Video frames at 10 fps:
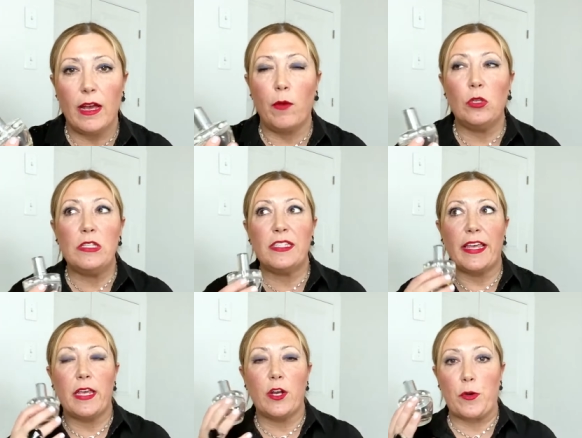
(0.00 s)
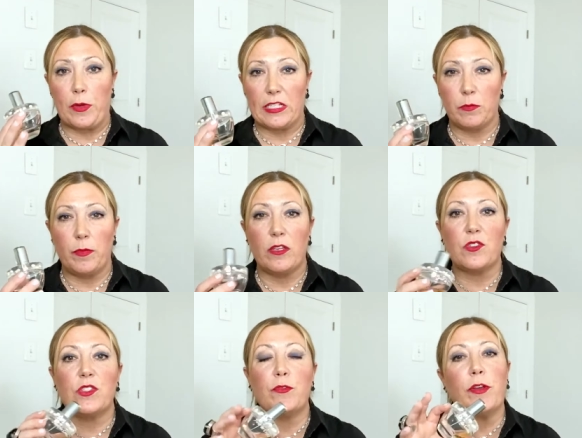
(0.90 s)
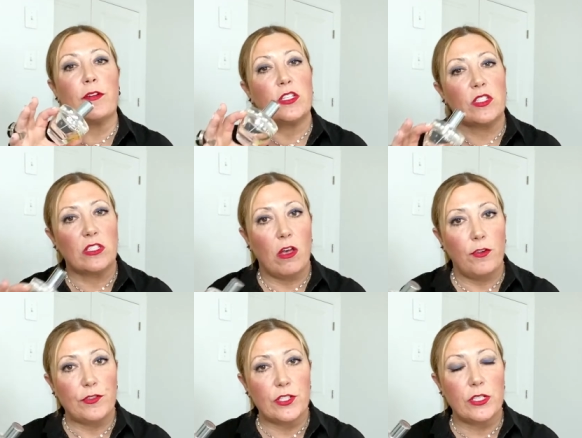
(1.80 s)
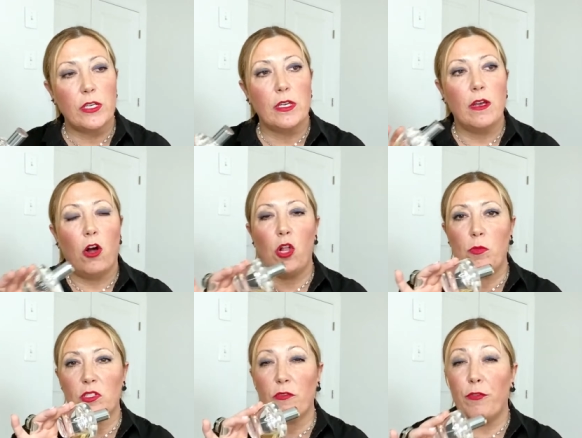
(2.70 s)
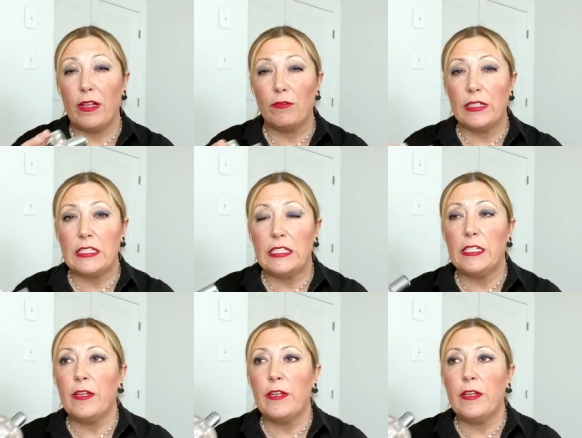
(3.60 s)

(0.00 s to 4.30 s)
I wouldn't say crisp because it's very soft, almost velvety.